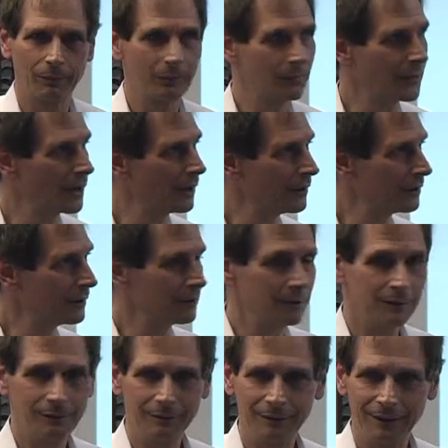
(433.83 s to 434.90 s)
But think
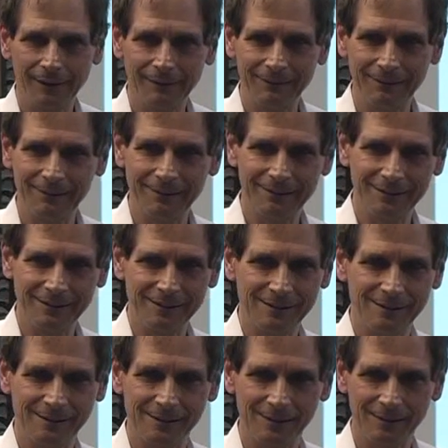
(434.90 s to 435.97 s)
of what you'd have to do to
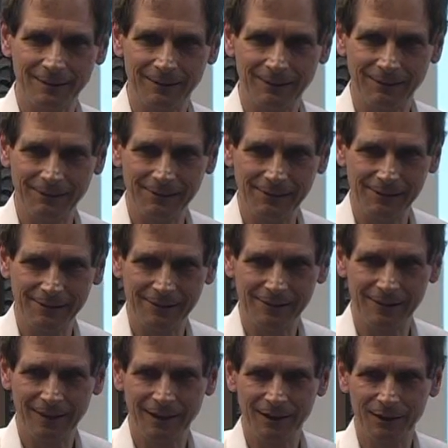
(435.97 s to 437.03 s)
find two people that
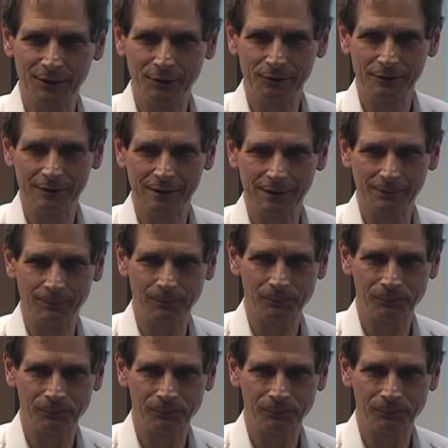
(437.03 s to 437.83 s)
write the same.